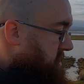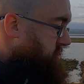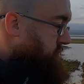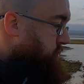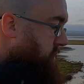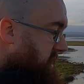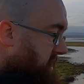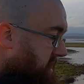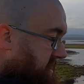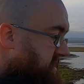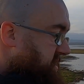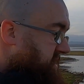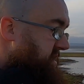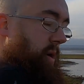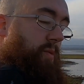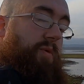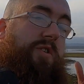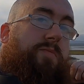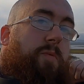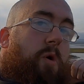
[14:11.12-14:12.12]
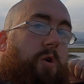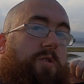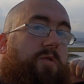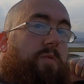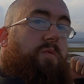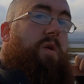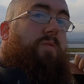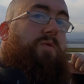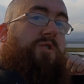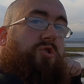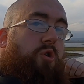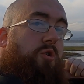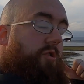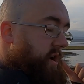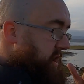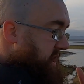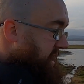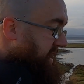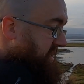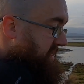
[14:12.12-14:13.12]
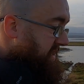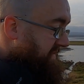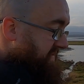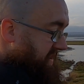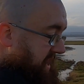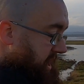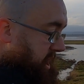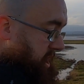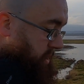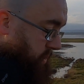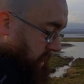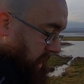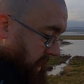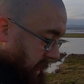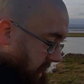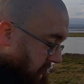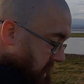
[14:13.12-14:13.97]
those works that we saw earlier in the video,